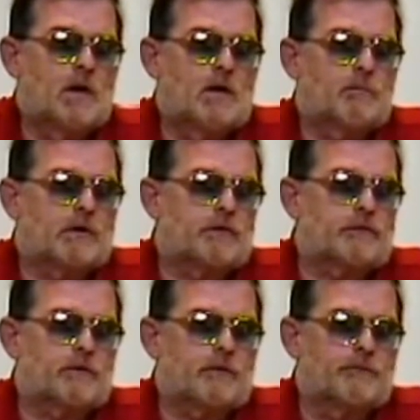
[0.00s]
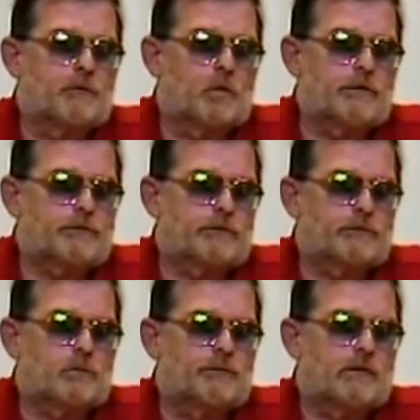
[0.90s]
because the voices
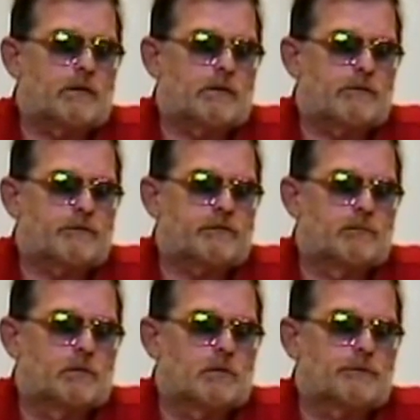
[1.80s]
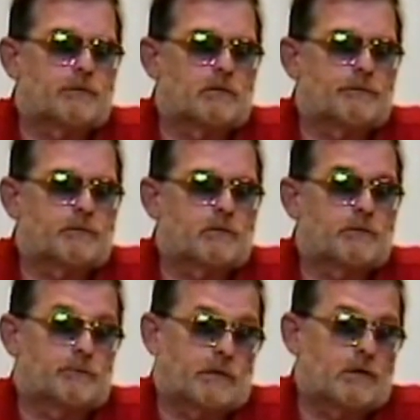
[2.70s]
were very similar for so
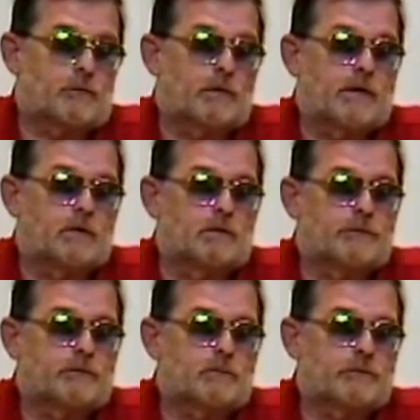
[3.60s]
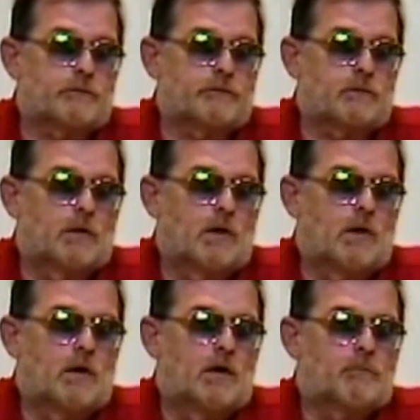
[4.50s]
far as the radio listener was concerned
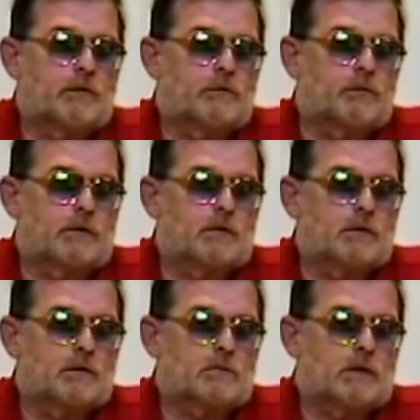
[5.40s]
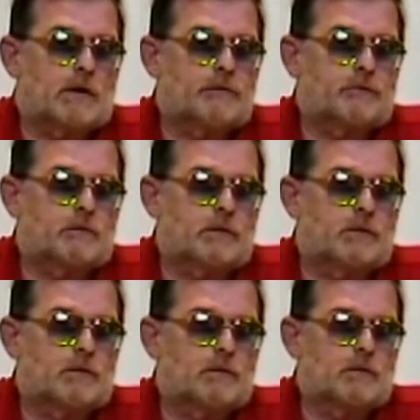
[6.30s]
between Garager
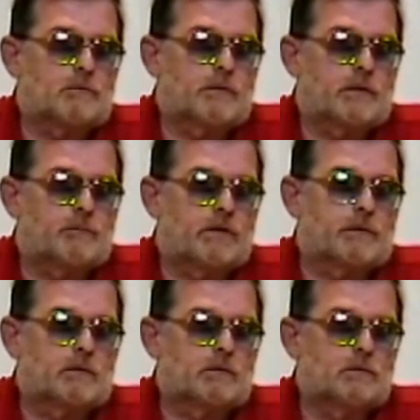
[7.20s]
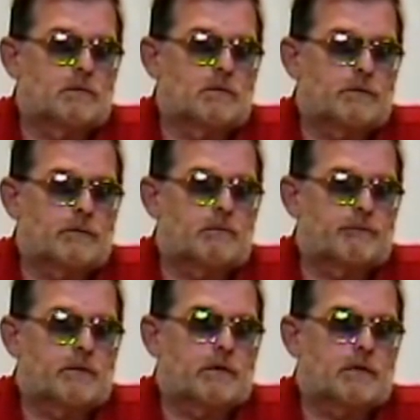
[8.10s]
and Beamer. They
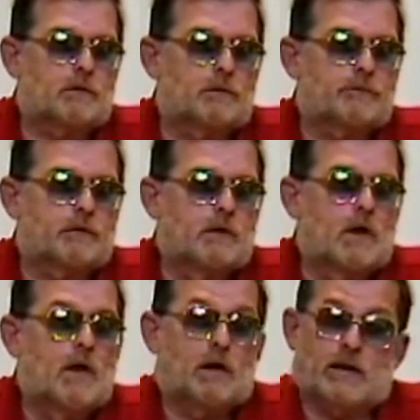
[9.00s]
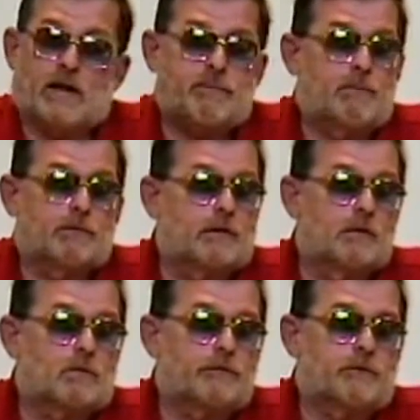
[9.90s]
were very close, and a lot of people didn't
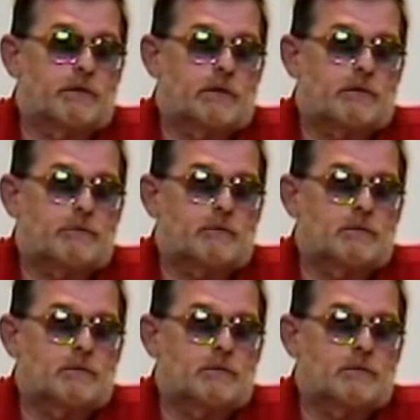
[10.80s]
notice a change,